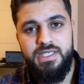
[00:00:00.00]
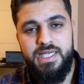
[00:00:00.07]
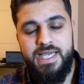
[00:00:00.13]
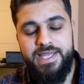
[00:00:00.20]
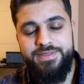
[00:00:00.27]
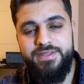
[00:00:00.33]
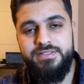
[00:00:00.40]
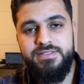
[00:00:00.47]

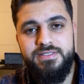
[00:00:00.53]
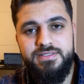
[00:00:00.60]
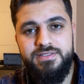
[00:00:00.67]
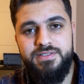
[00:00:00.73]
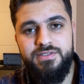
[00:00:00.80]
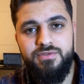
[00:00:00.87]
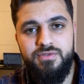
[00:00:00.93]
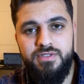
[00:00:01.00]
And this is
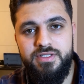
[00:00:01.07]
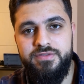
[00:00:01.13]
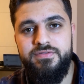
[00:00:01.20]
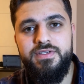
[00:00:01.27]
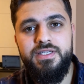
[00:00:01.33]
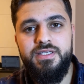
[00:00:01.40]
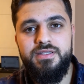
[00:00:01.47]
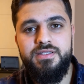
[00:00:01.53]
still
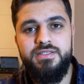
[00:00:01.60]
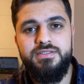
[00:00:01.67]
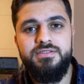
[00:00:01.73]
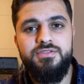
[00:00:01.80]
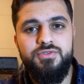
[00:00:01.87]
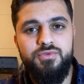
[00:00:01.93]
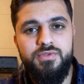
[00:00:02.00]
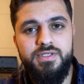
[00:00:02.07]
living in this
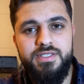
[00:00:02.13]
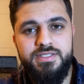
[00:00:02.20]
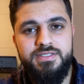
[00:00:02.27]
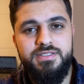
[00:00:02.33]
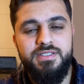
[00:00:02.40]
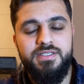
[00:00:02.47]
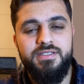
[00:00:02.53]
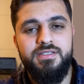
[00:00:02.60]

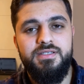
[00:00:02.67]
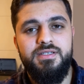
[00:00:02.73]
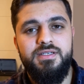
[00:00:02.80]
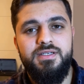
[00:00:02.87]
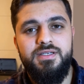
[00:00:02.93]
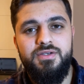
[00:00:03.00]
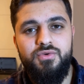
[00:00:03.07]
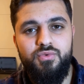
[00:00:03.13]
dualistic
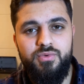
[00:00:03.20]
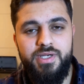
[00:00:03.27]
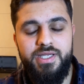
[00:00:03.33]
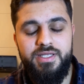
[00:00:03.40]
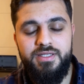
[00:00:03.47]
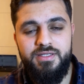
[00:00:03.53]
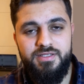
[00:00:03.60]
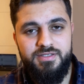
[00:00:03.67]

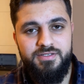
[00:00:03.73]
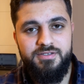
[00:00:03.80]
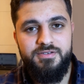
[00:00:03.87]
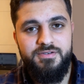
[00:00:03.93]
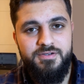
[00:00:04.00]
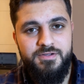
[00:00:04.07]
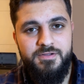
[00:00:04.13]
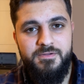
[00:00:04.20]
way.
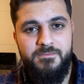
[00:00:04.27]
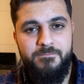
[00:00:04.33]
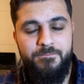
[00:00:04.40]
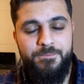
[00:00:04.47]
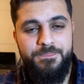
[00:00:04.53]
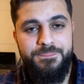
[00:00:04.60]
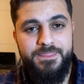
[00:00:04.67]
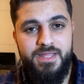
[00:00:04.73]

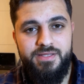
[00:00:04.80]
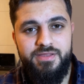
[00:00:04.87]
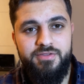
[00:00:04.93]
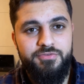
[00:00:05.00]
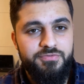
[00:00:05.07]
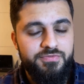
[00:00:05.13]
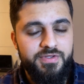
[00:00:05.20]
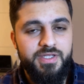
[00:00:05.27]
The
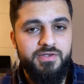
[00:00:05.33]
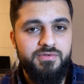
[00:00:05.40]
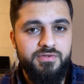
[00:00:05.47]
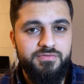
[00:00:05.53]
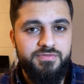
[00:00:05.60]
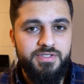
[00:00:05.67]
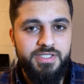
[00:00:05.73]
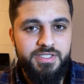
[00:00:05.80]
fear
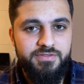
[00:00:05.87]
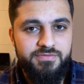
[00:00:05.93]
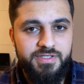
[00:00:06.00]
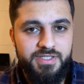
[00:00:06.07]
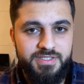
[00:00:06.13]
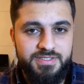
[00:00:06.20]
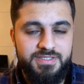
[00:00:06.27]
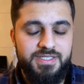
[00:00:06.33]
of
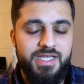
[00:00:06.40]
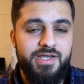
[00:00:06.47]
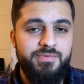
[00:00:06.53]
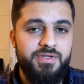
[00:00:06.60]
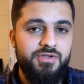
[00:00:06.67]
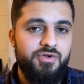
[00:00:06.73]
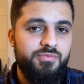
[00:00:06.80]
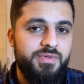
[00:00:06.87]
leaving Islam
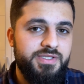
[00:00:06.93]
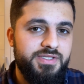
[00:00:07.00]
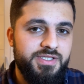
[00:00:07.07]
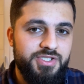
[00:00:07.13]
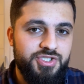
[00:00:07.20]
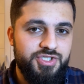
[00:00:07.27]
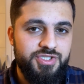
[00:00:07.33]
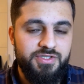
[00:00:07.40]
and committing
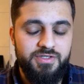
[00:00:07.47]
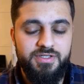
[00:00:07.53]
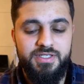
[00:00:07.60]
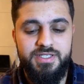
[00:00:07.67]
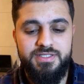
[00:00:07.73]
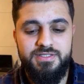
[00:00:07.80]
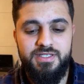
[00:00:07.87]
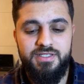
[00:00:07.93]
shirk
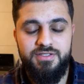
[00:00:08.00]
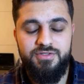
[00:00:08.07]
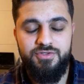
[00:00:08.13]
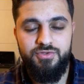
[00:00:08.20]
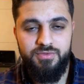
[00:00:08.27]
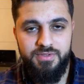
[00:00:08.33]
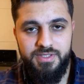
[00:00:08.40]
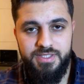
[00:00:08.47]
is a
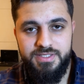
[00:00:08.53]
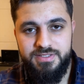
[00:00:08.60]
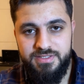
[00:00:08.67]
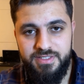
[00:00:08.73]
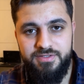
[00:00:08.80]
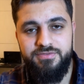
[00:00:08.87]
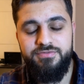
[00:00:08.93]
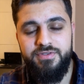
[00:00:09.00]

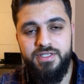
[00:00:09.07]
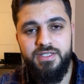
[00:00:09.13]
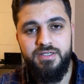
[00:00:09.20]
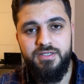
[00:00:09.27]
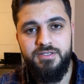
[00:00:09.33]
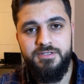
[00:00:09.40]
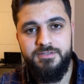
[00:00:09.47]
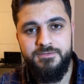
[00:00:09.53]
dualistic fear